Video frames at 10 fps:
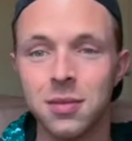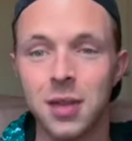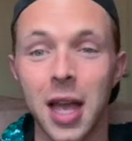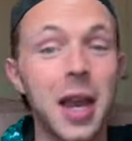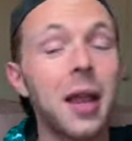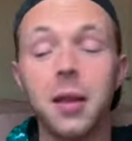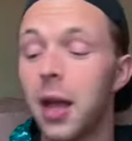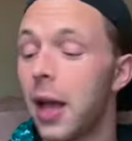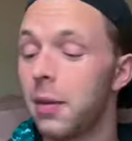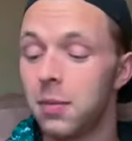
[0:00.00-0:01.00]
and
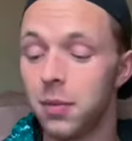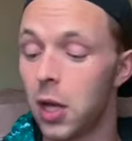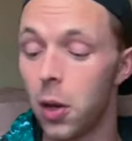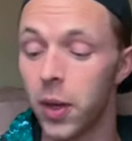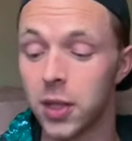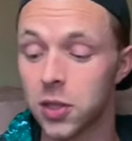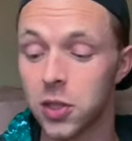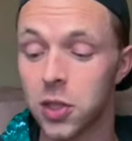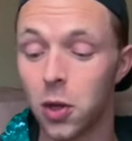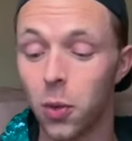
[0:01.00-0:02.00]
I know it
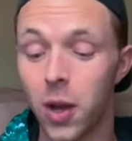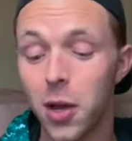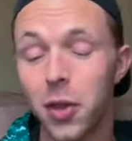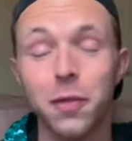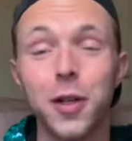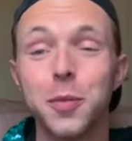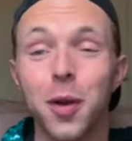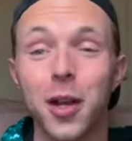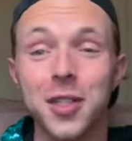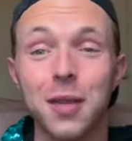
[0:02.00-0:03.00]
so well, the first
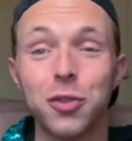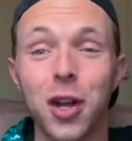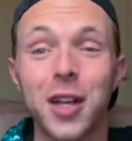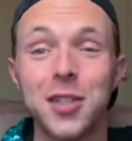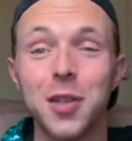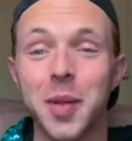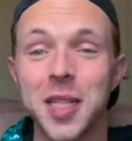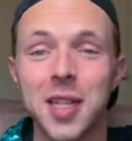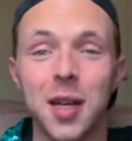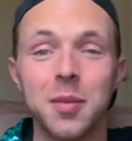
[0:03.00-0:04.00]
part, because I've tried so many
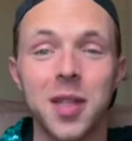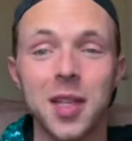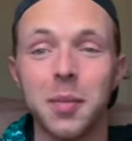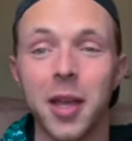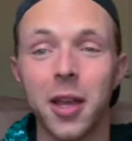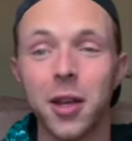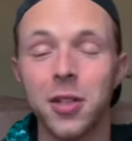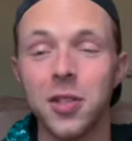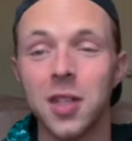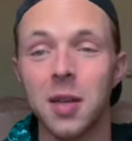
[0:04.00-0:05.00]
times. Like, the main
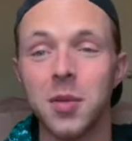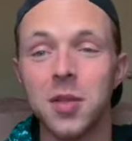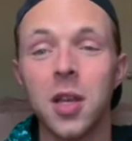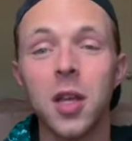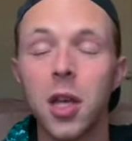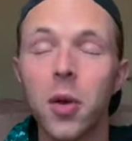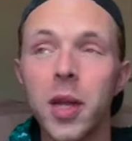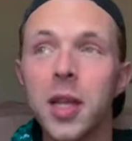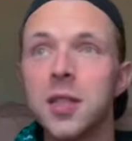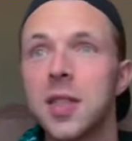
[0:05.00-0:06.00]
character's name is
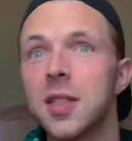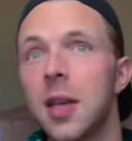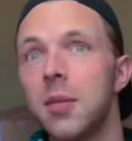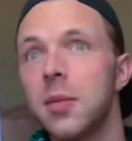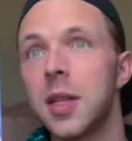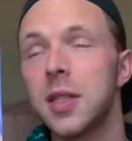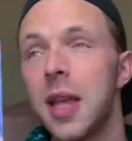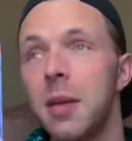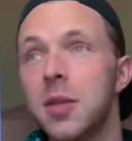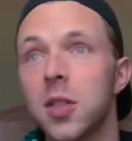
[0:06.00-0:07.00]
Cody. His
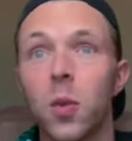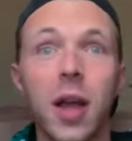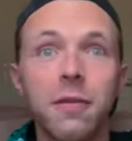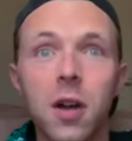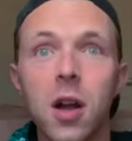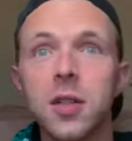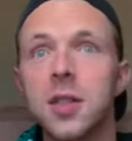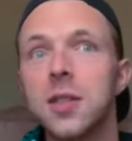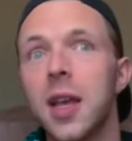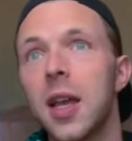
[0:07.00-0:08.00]
nickname is the White Fox.
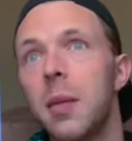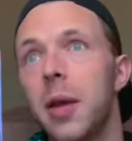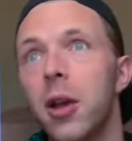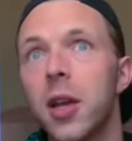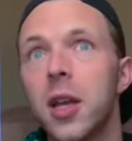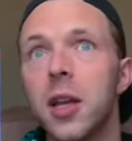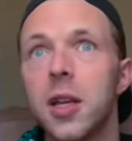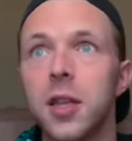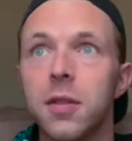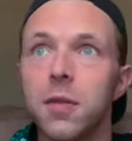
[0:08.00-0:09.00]
It's like America
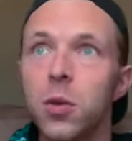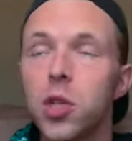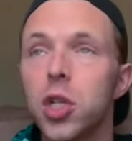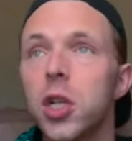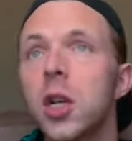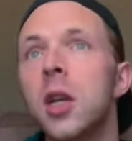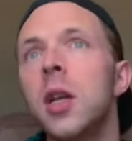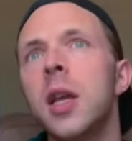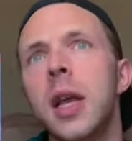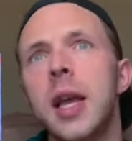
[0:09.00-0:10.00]
in the future,
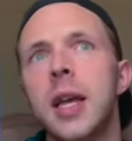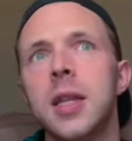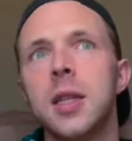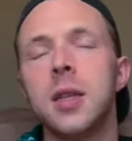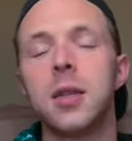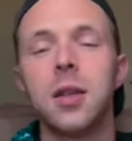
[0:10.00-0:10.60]
and